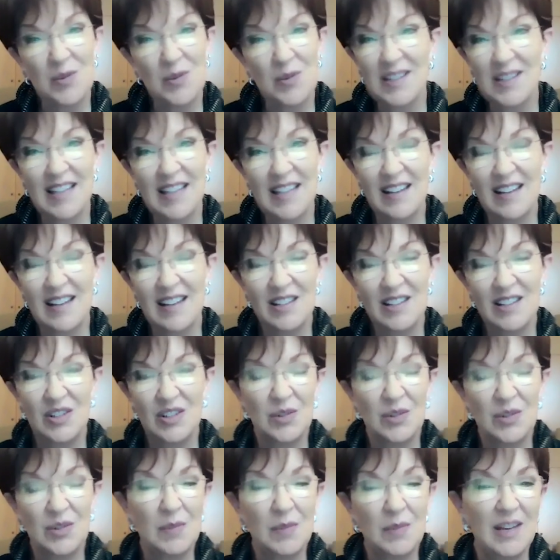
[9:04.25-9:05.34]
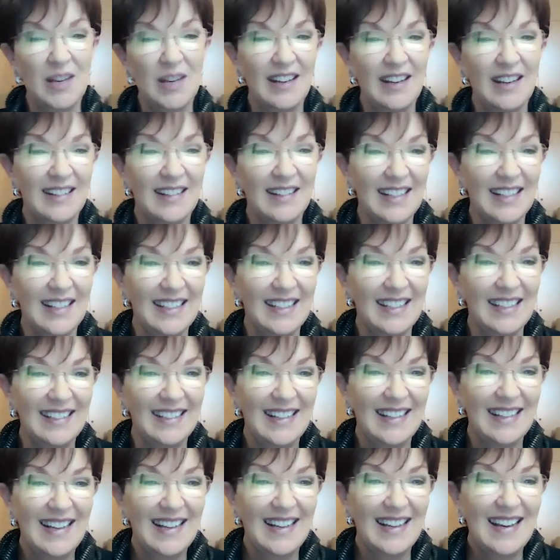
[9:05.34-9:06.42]
We'll send it to you immediately.
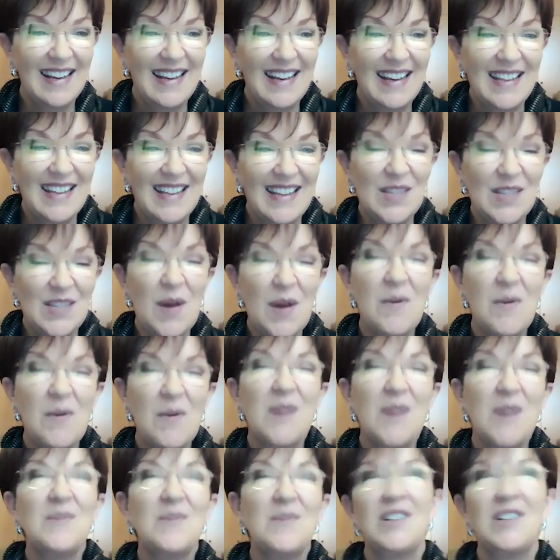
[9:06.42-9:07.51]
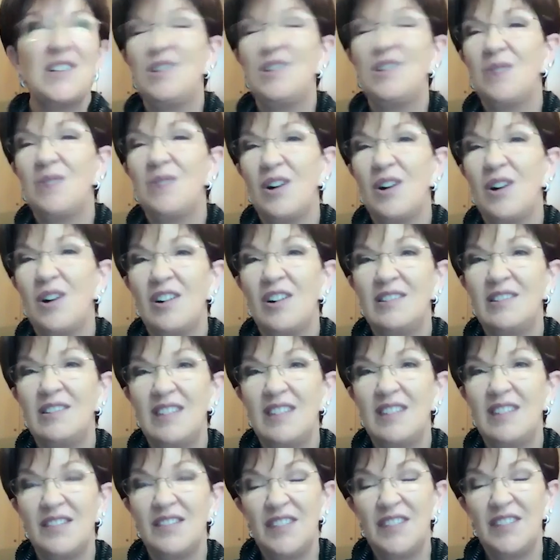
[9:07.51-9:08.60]
So I want to wish you all
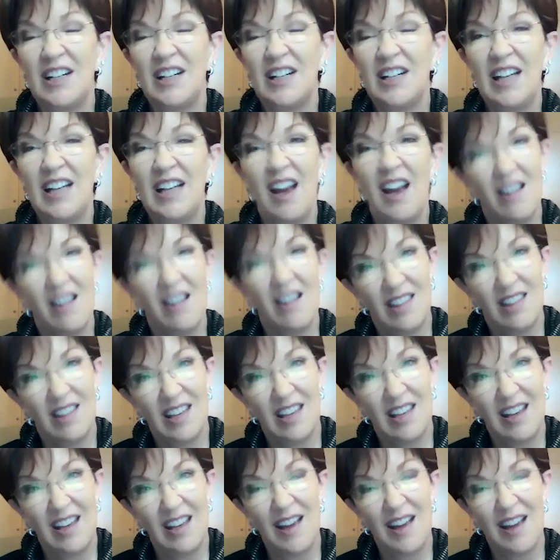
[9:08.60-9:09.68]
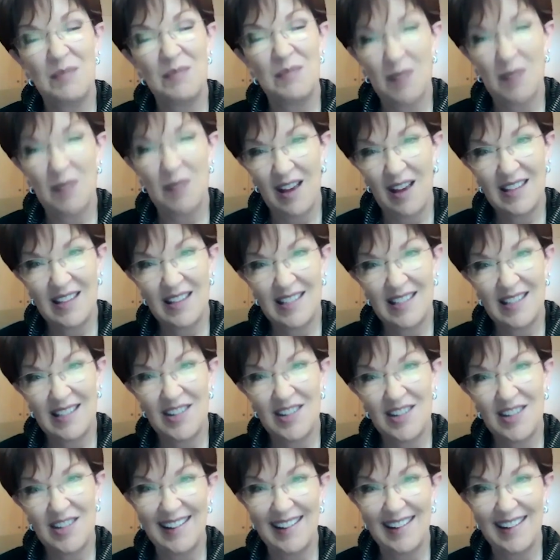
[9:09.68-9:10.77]
a very healthy and blessed
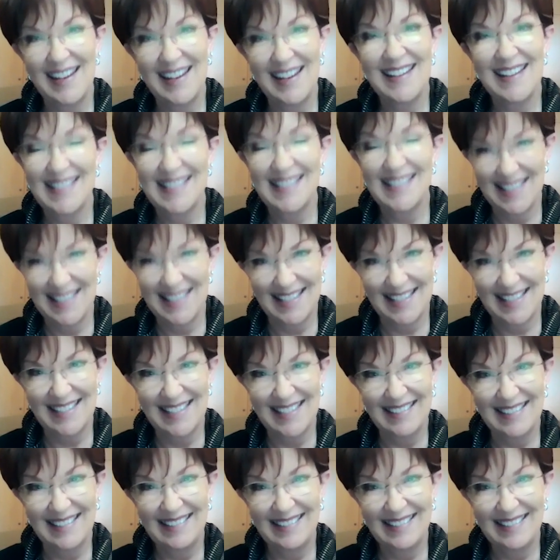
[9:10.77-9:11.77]
holiday season.